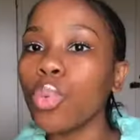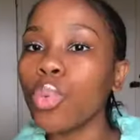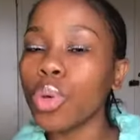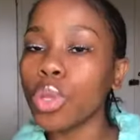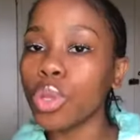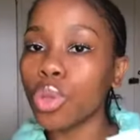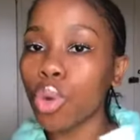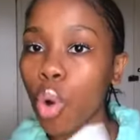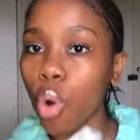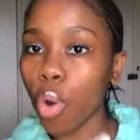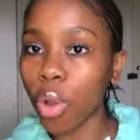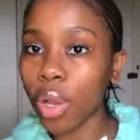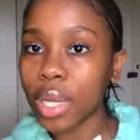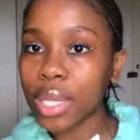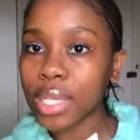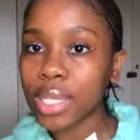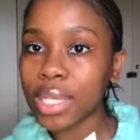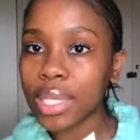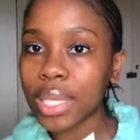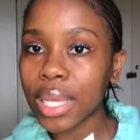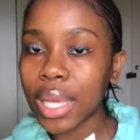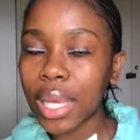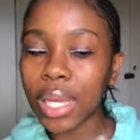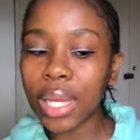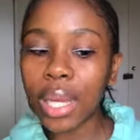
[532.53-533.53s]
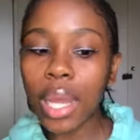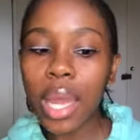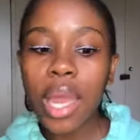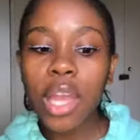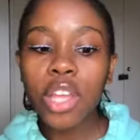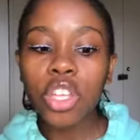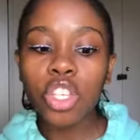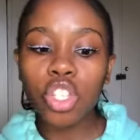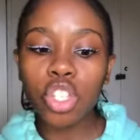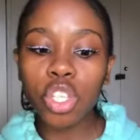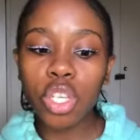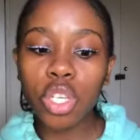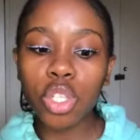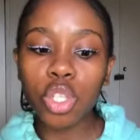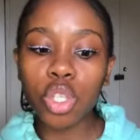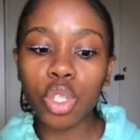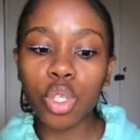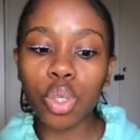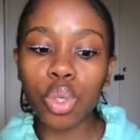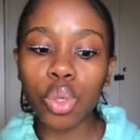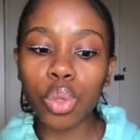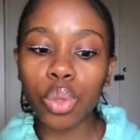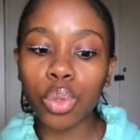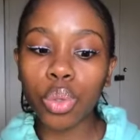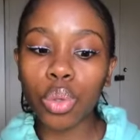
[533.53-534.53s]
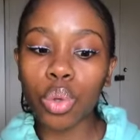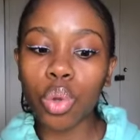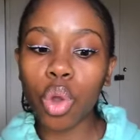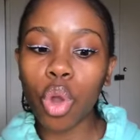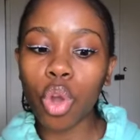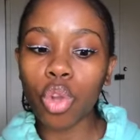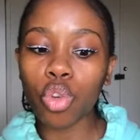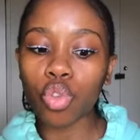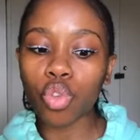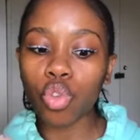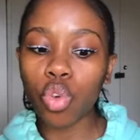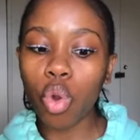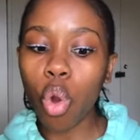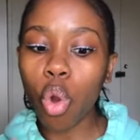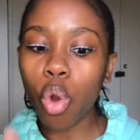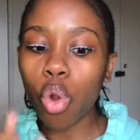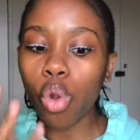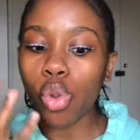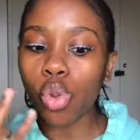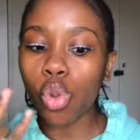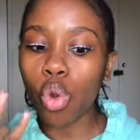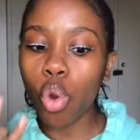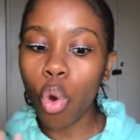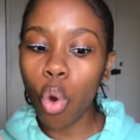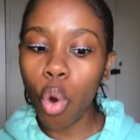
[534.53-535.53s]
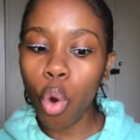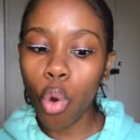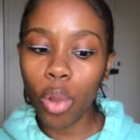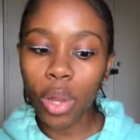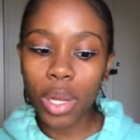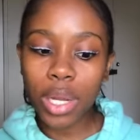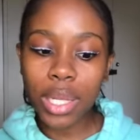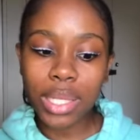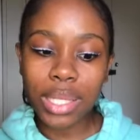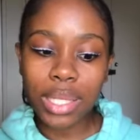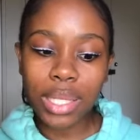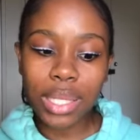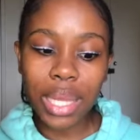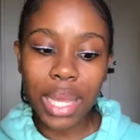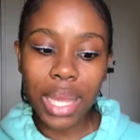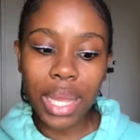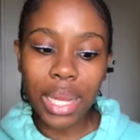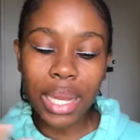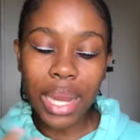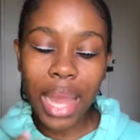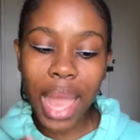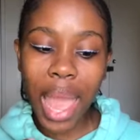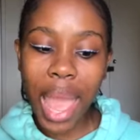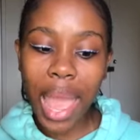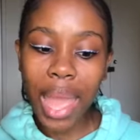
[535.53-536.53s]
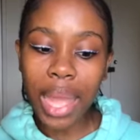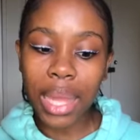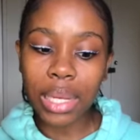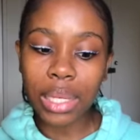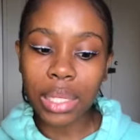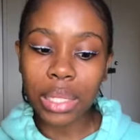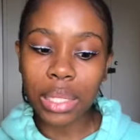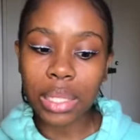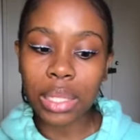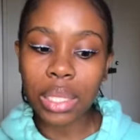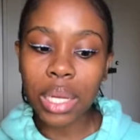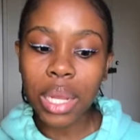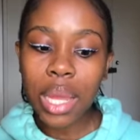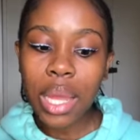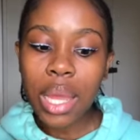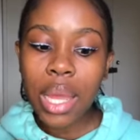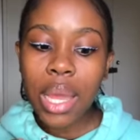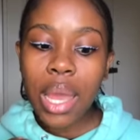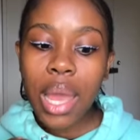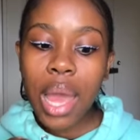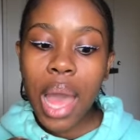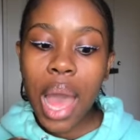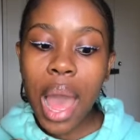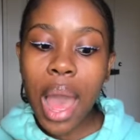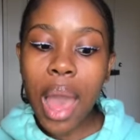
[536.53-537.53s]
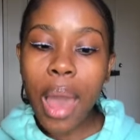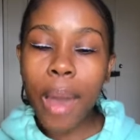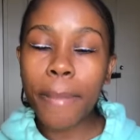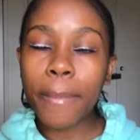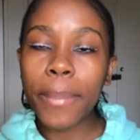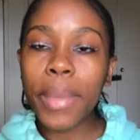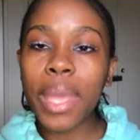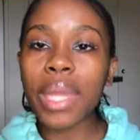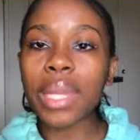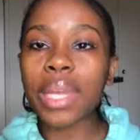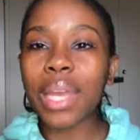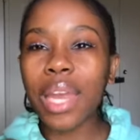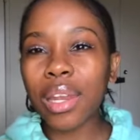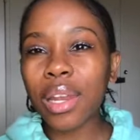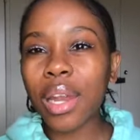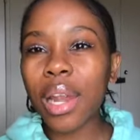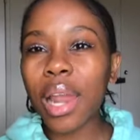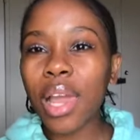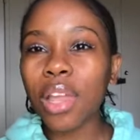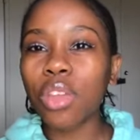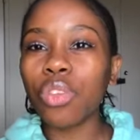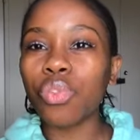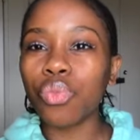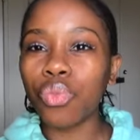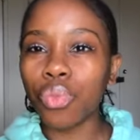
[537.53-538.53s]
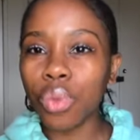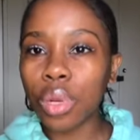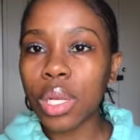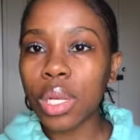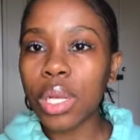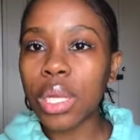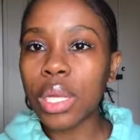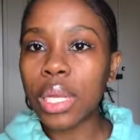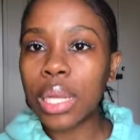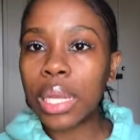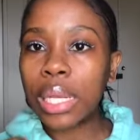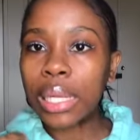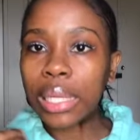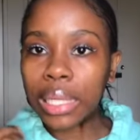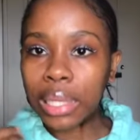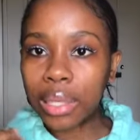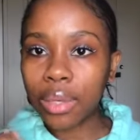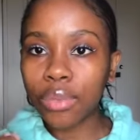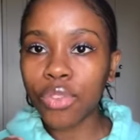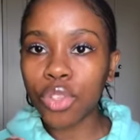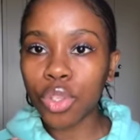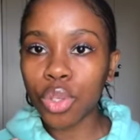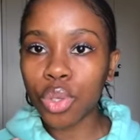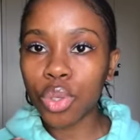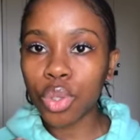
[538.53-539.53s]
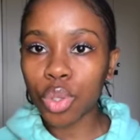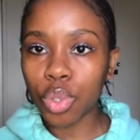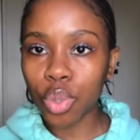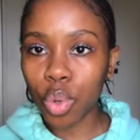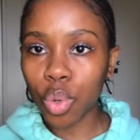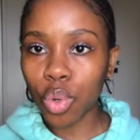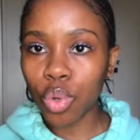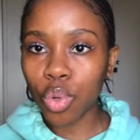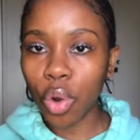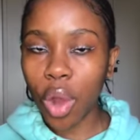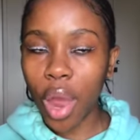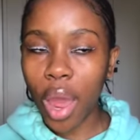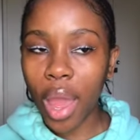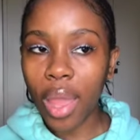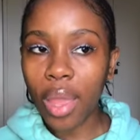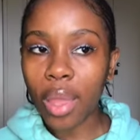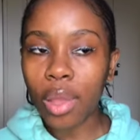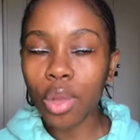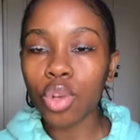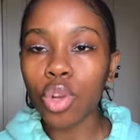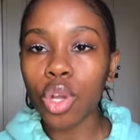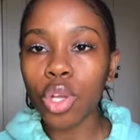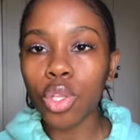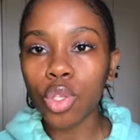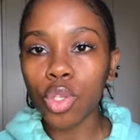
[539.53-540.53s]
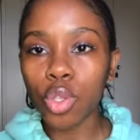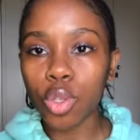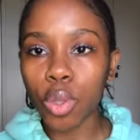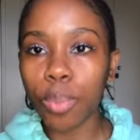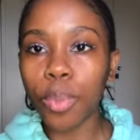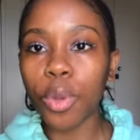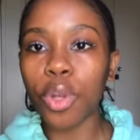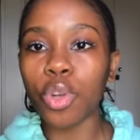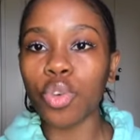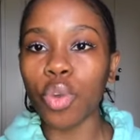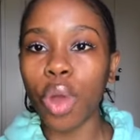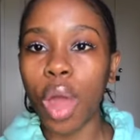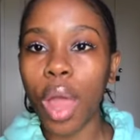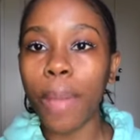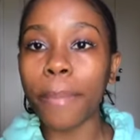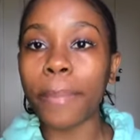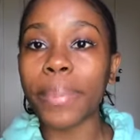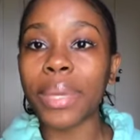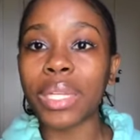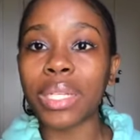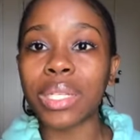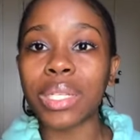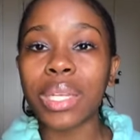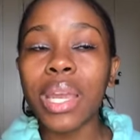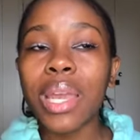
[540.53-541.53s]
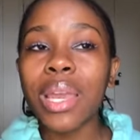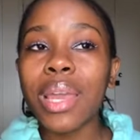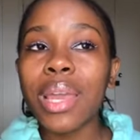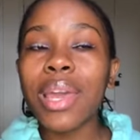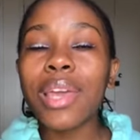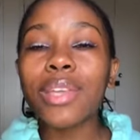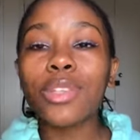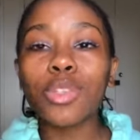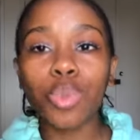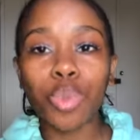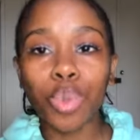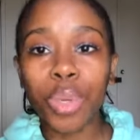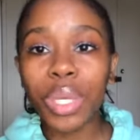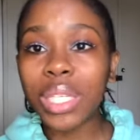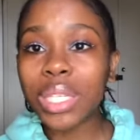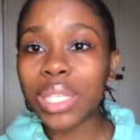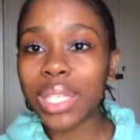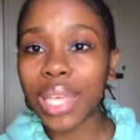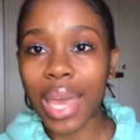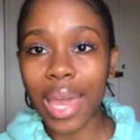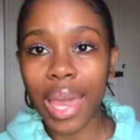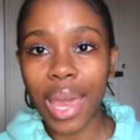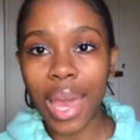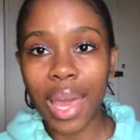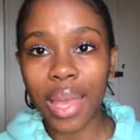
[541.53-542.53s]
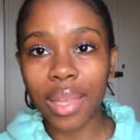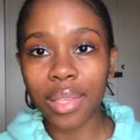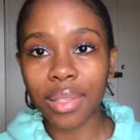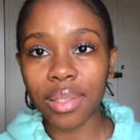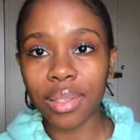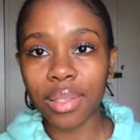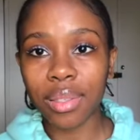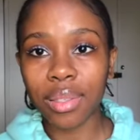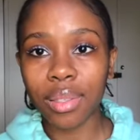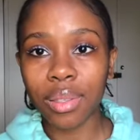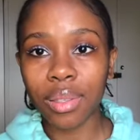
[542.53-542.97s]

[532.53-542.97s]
with oily skin, just to control your oily skin, and it kind of like really leaves you so dry. Not super dry, but it's winter, guys.